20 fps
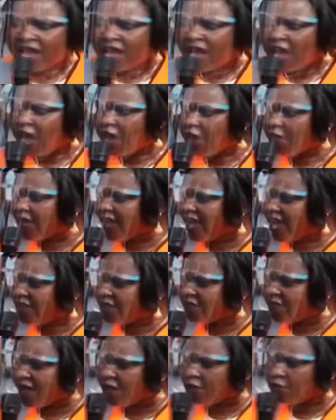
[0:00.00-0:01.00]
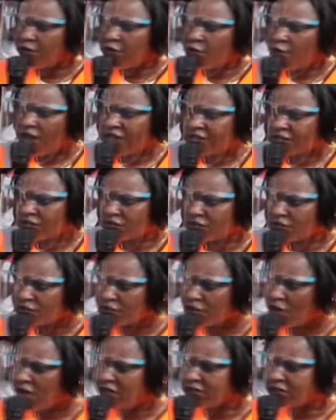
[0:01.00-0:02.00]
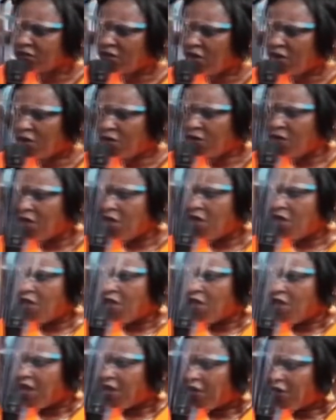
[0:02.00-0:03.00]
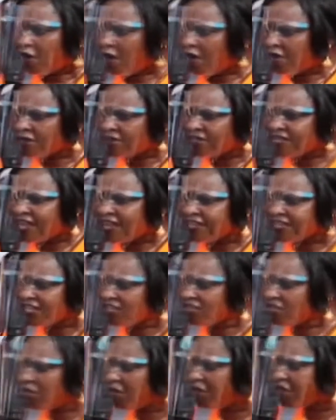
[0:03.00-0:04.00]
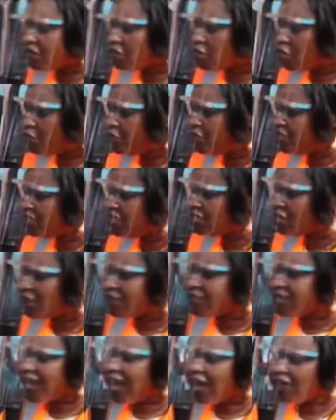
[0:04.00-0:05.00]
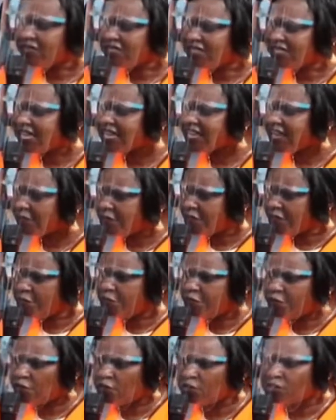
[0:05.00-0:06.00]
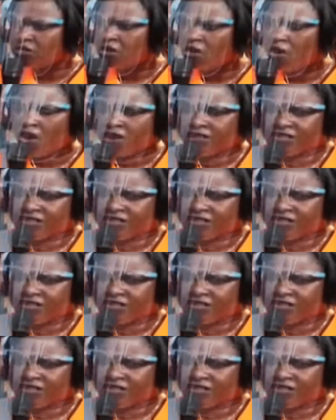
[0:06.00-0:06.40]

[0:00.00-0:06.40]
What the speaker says: However, we want to also call on the attention of the community of the houses that have been built on the